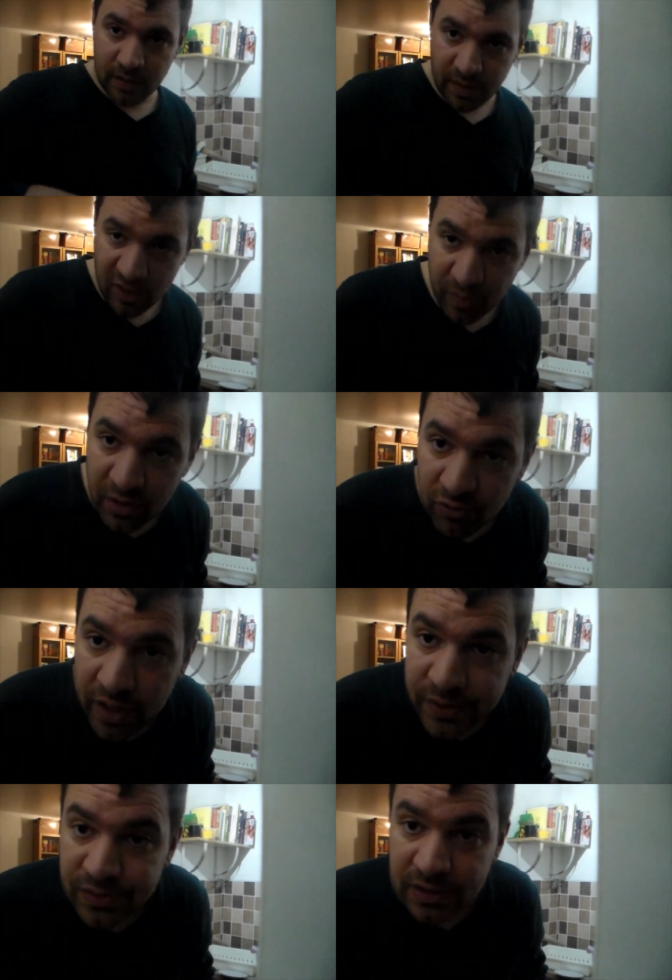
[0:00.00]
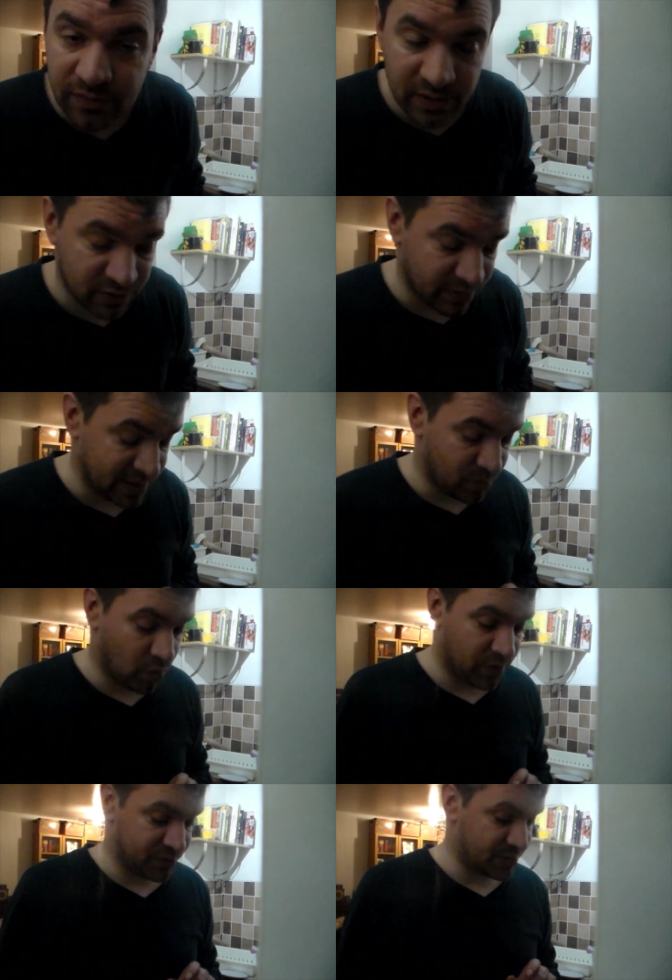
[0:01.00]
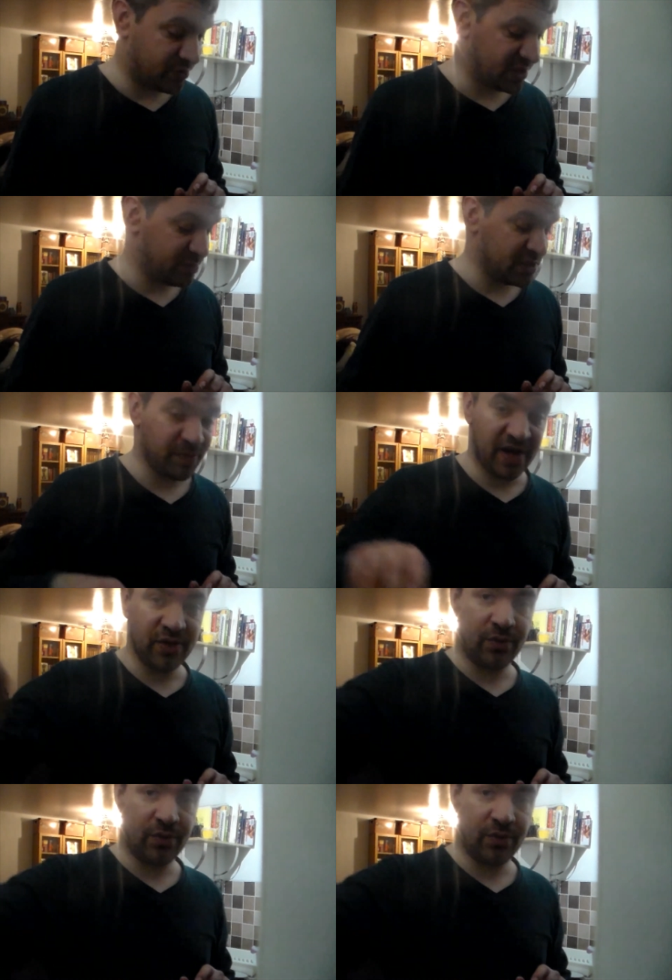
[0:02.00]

They'd have been roasted if this really was Christmas, by the